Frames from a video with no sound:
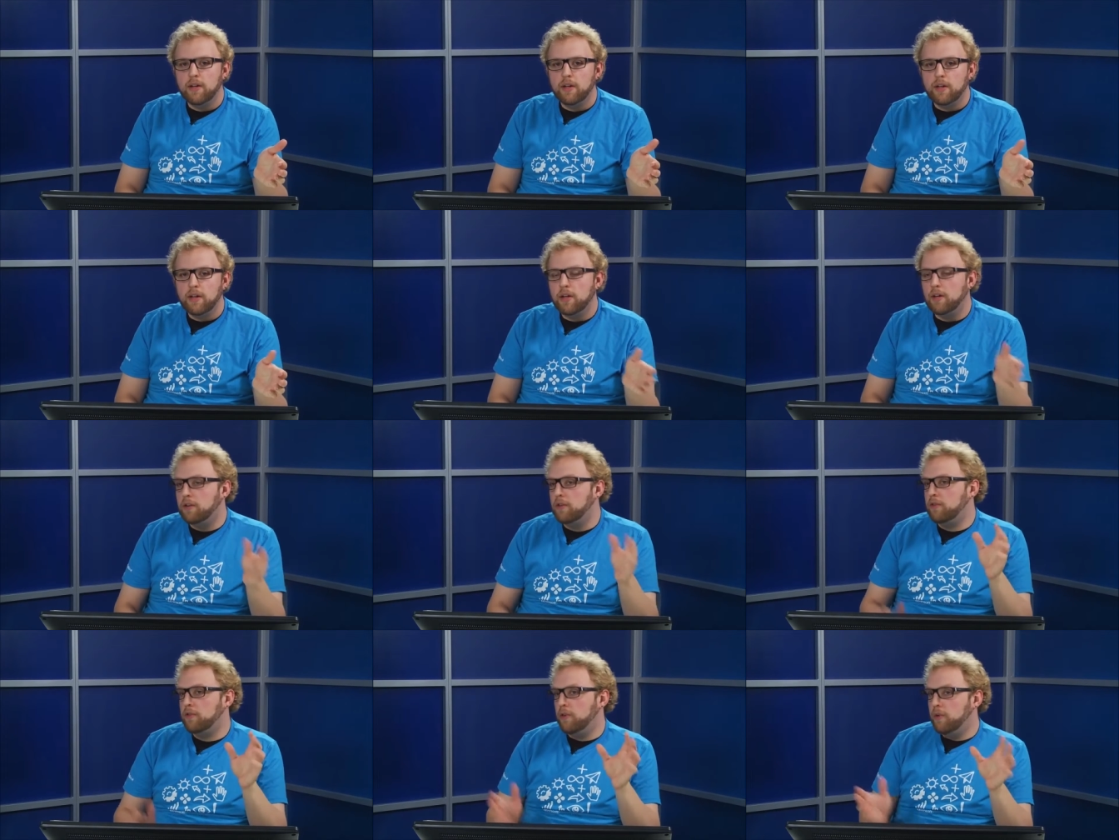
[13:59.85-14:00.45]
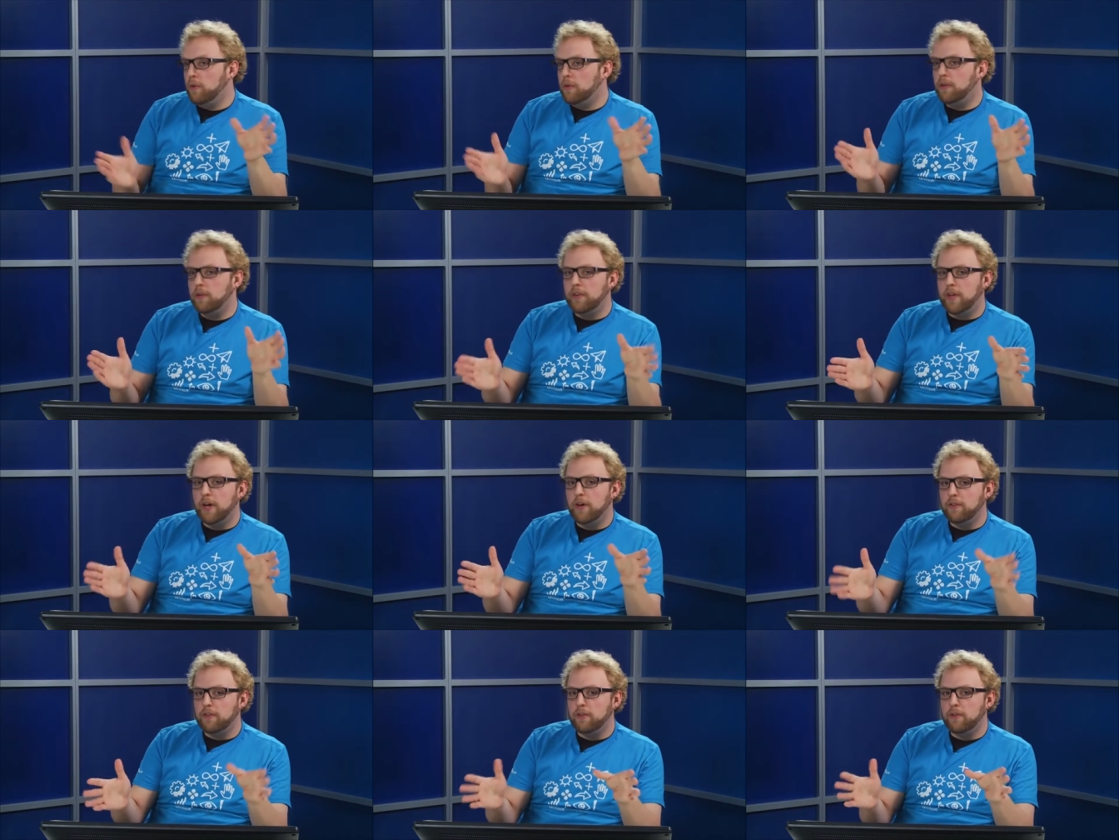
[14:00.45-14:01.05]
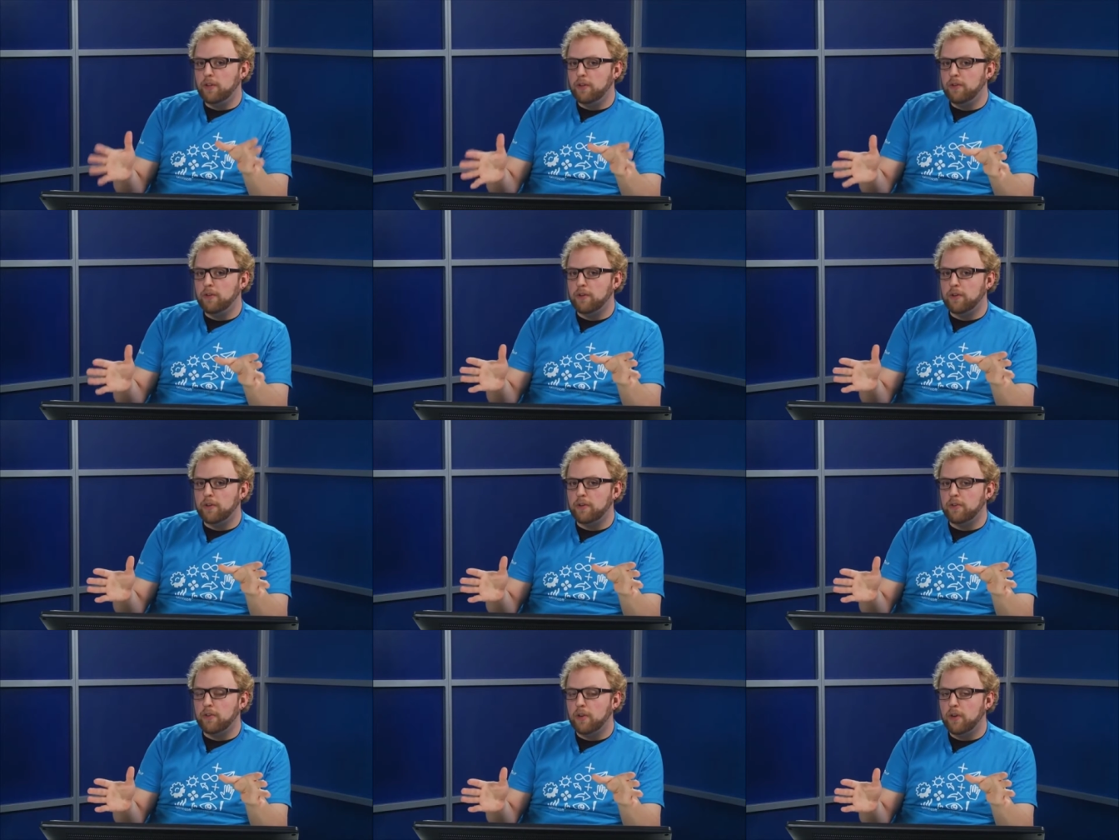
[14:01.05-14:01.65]
You know, two hundred thousand
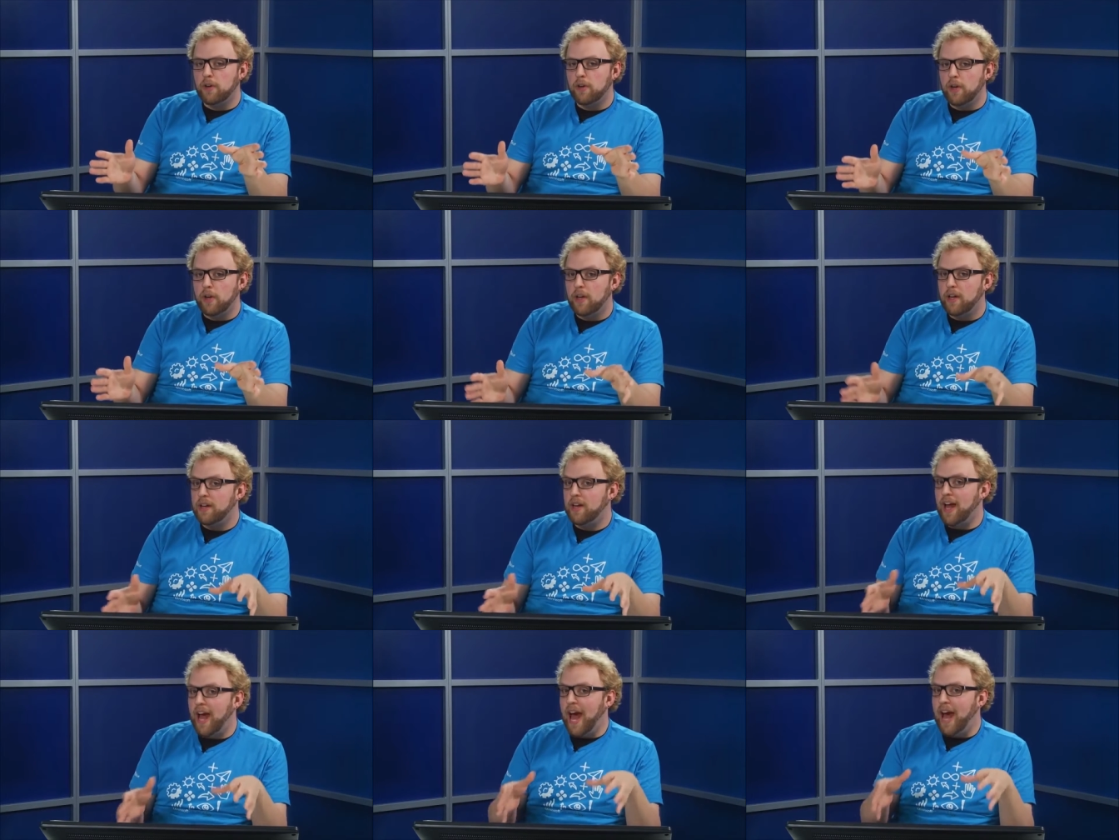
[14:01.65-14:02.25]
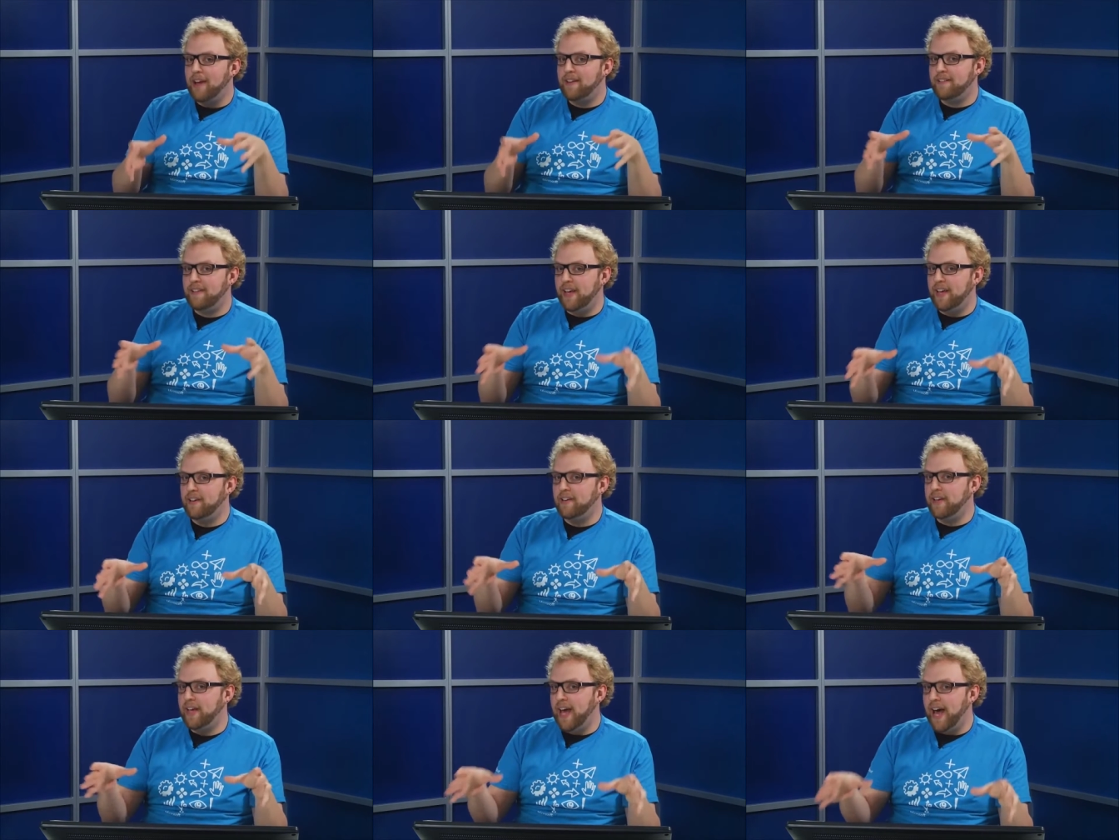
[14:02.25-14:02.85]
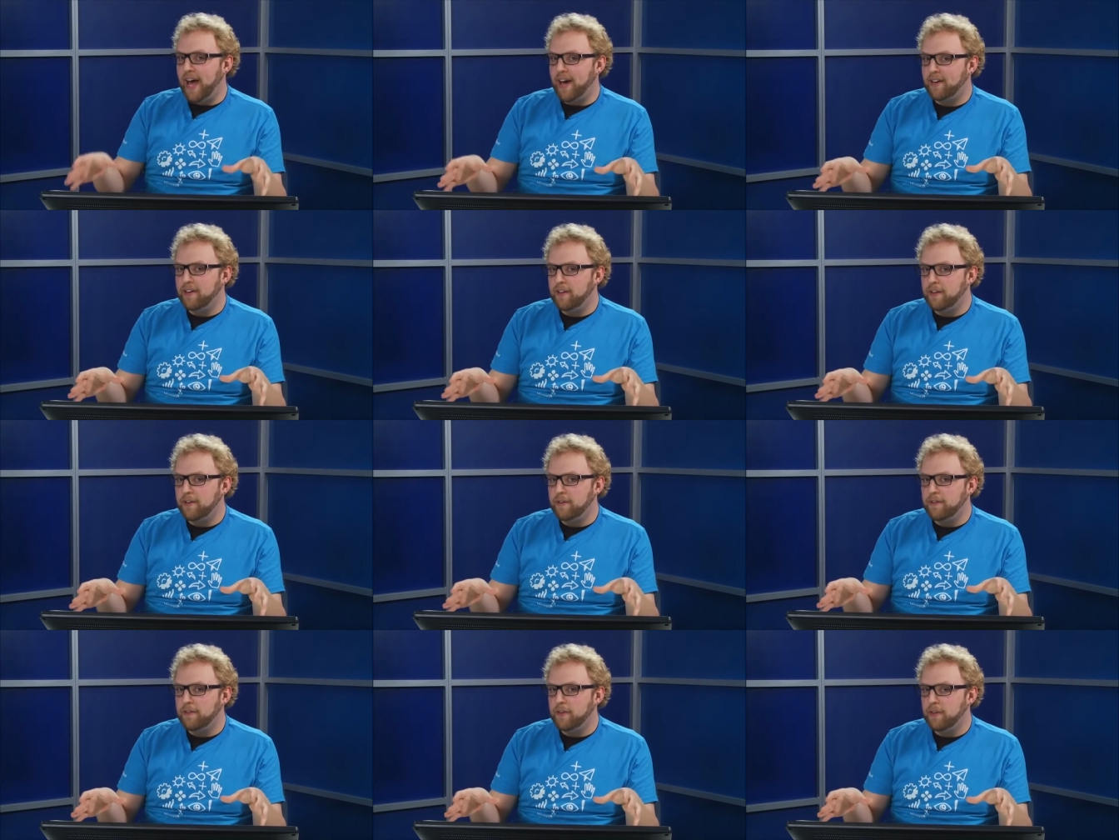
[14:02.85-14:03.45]
users daily
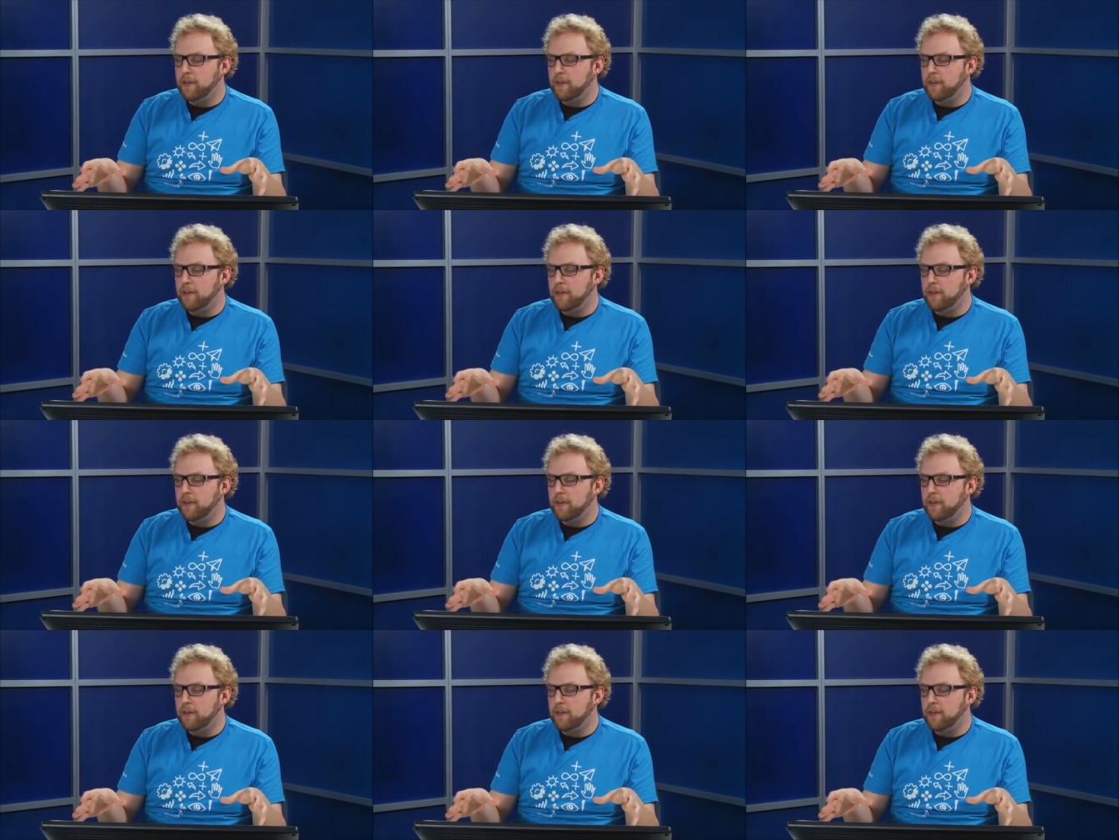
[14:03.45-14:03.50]
active,